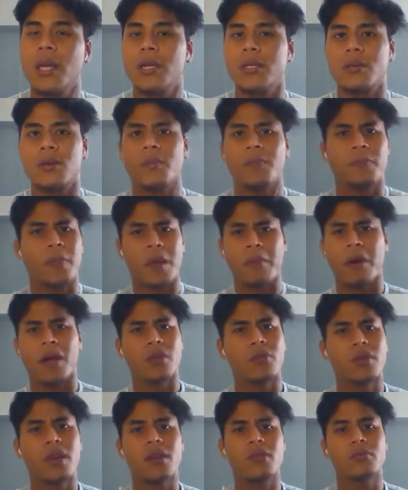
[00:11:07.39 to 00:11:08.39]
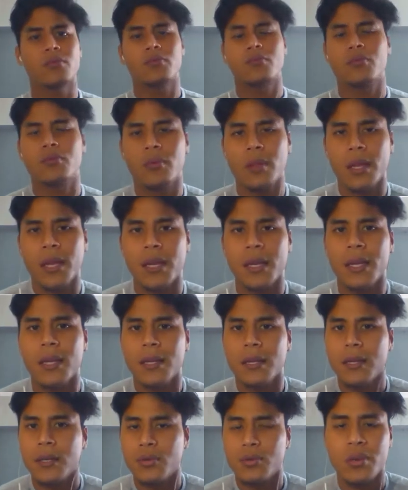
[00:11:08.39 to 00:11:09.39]
So, but you cannot do that
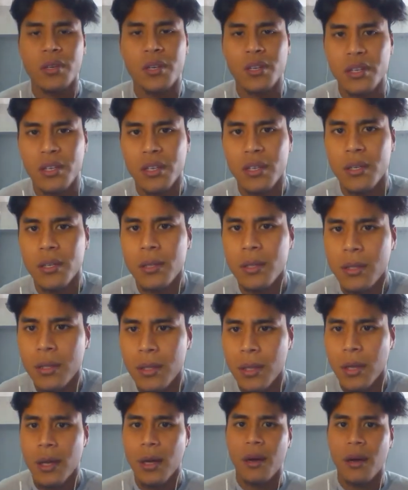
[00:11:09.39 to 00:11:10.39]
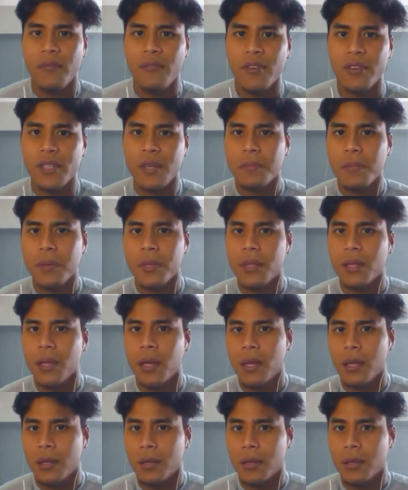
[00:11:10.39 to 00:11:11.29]
in a traditional, for example,